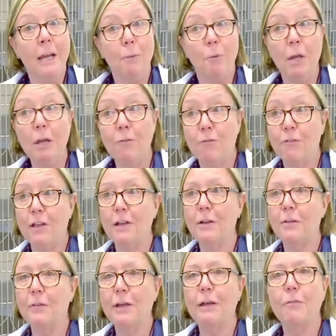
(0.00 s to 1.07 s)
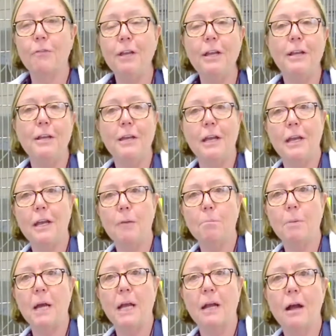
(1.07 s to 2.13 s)
we feel that if he didn't get
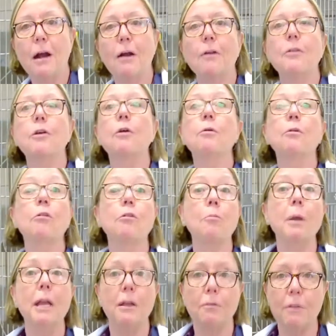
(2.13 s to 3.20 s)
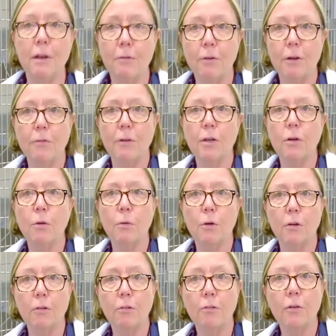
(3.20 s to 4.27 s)
hit by a car, the owners might have never even
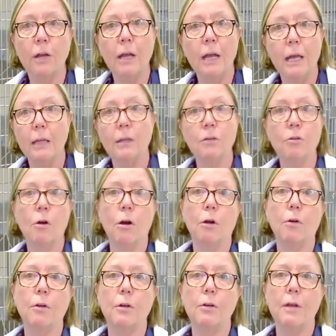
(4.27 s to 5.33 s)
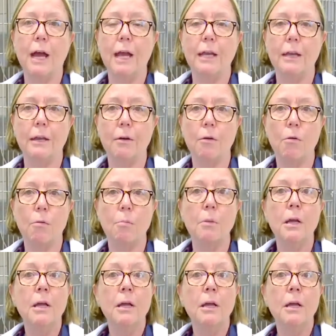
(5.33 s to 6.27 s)
noticed, and the dog could have died at home.